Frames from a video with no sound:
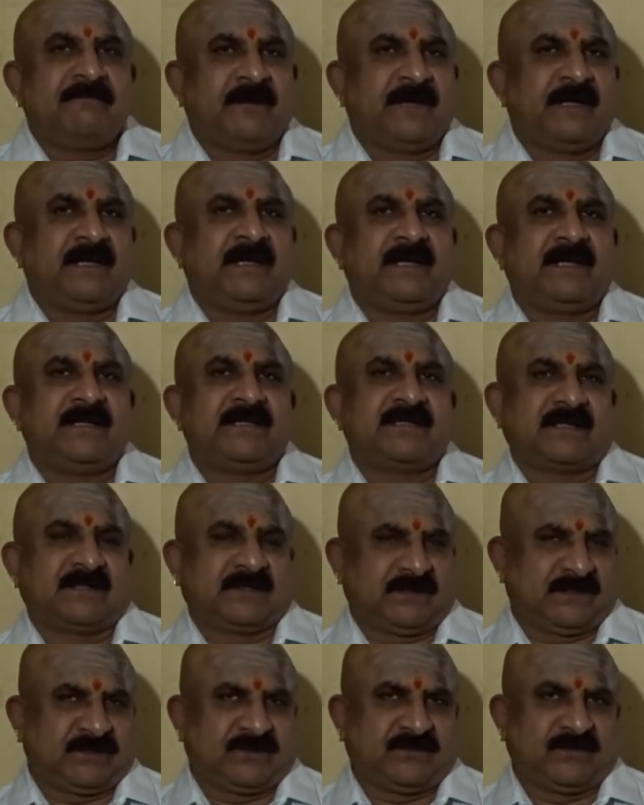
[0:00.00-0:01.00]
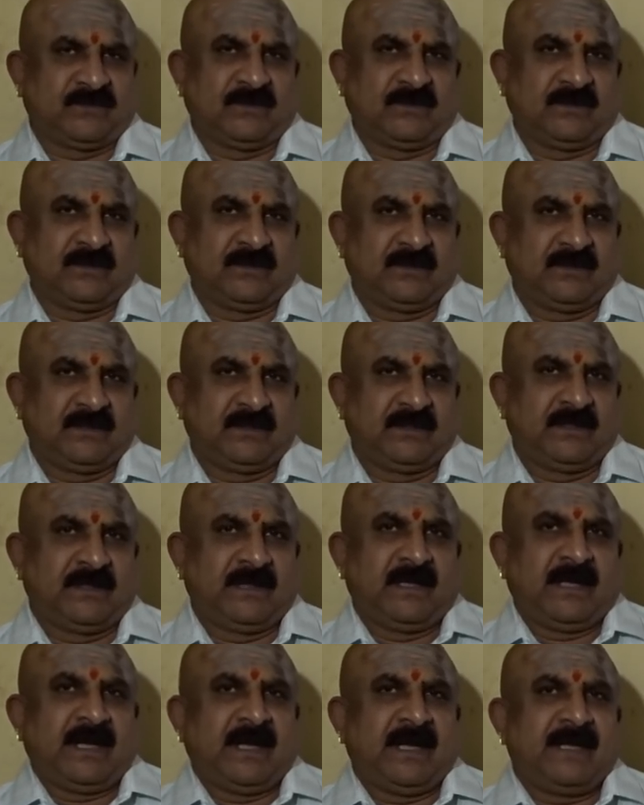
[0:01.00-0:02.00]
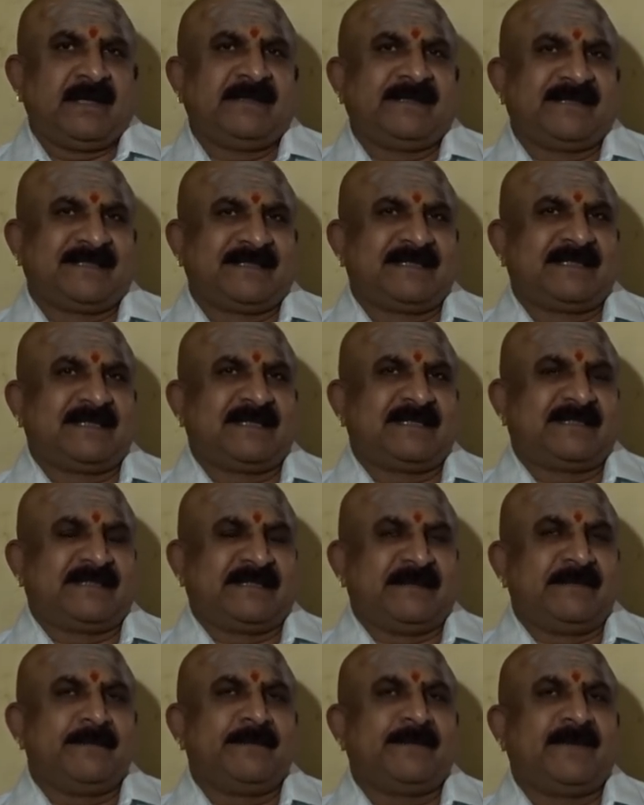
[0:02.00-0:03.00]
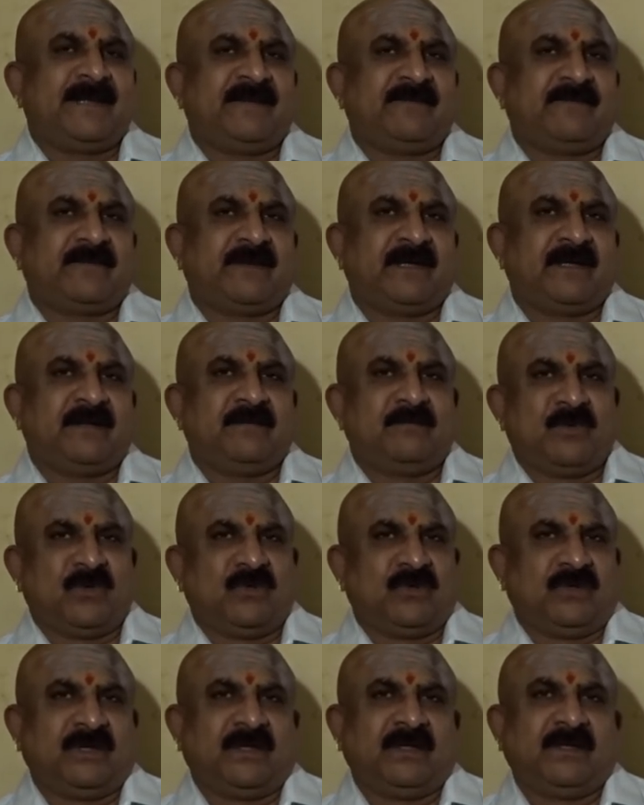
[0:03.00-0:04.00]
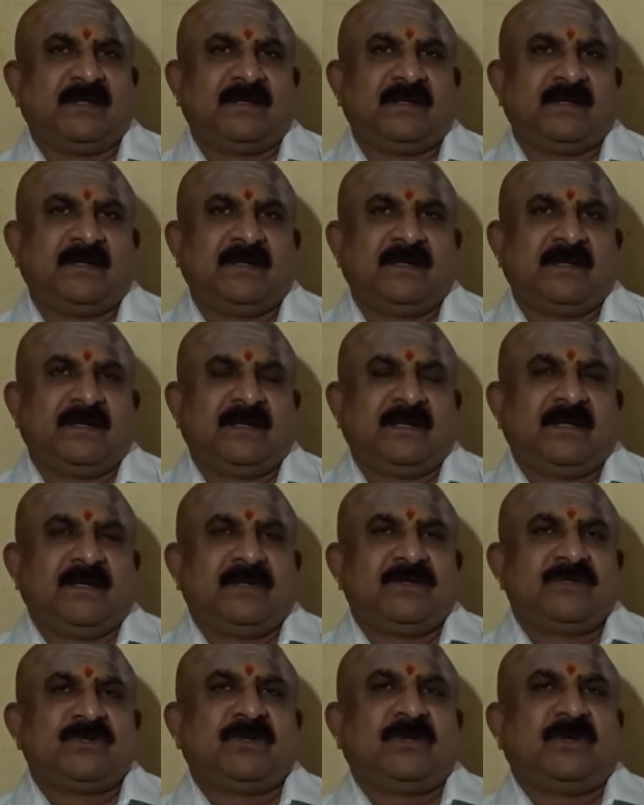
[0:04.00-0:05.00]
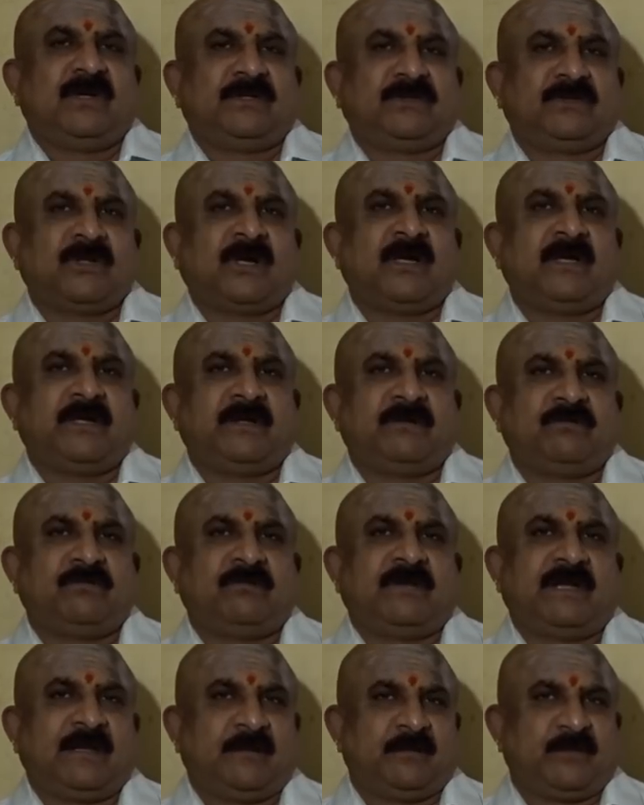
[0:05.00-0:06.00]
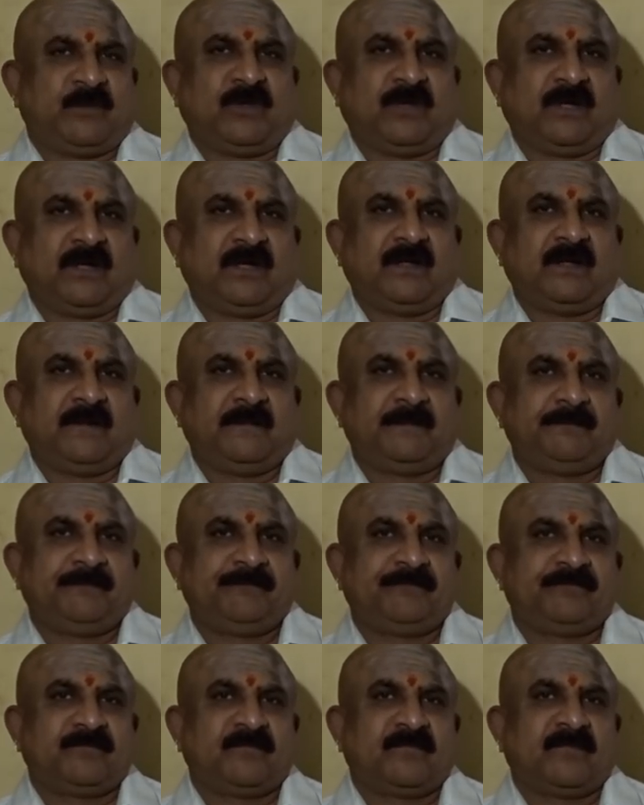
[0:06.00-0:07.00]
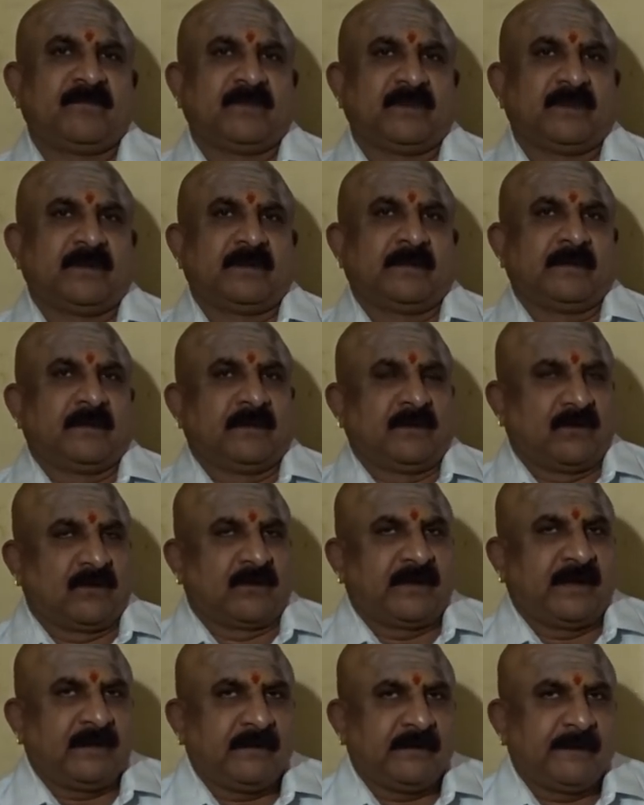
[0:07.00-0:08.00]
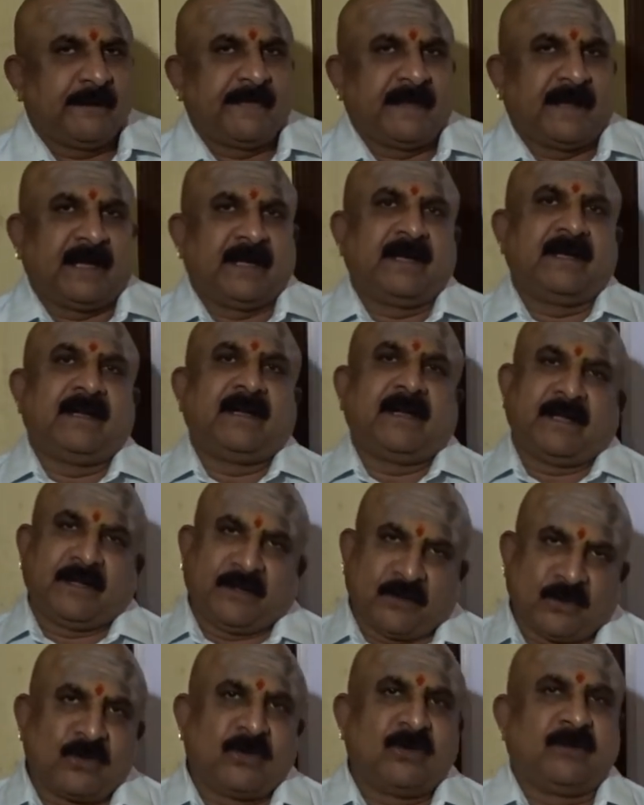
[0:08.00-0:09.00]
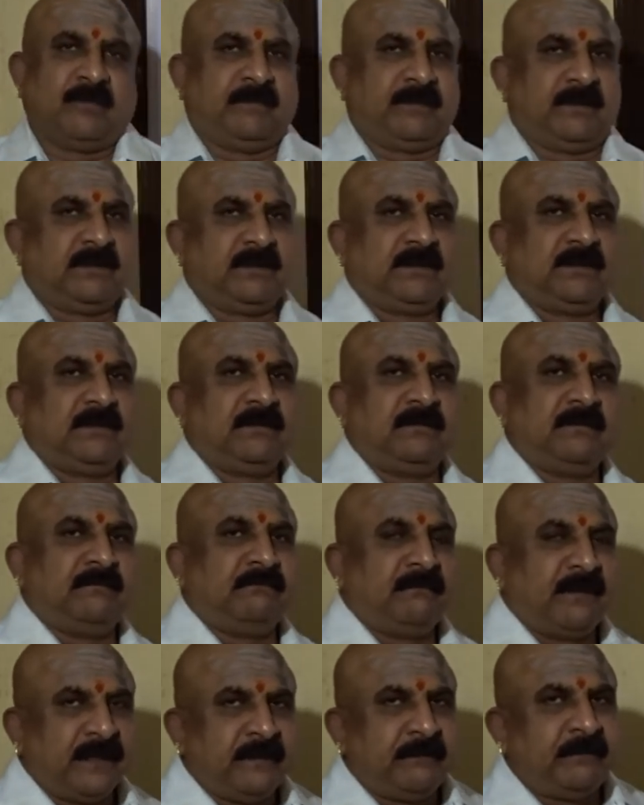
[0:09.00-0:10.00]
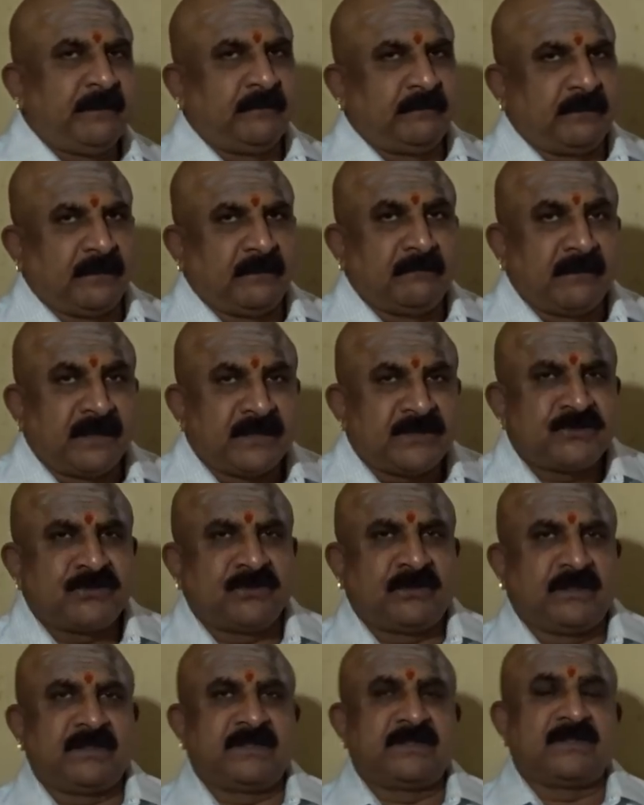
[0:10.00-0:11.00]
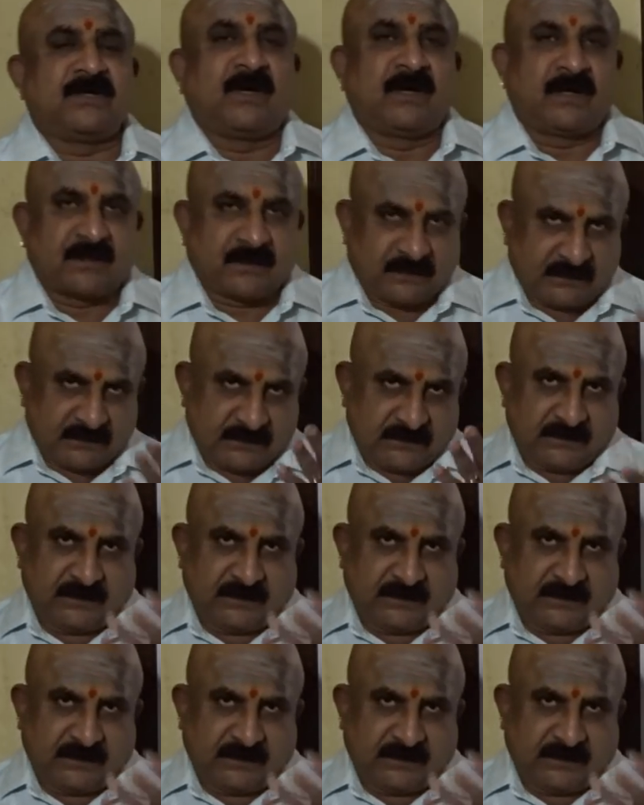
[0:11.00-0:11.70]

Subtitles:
finding it successful. And this is a simplified mode. So I thought it would help you all. Okay? And I hope my people, my students, or